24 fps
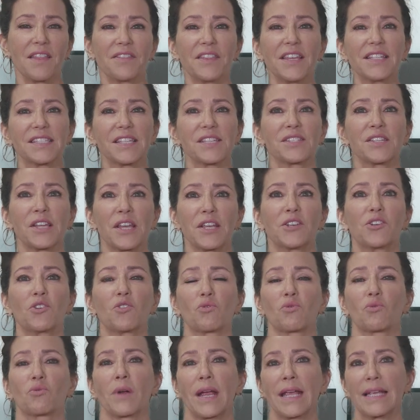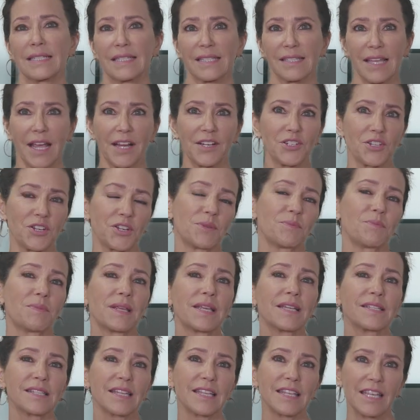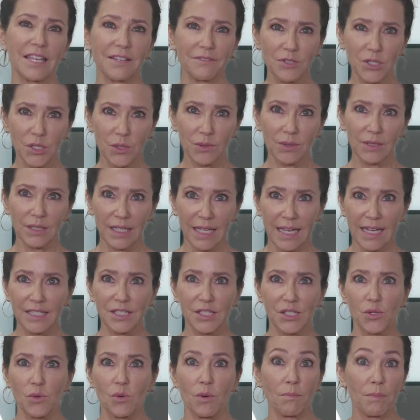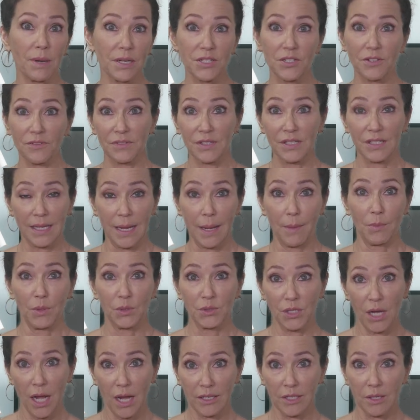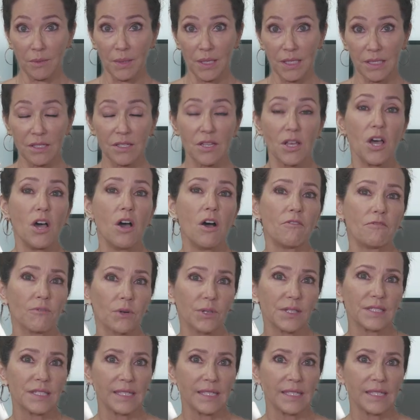This is a great section because it gives you links to a bunch of sample documents. For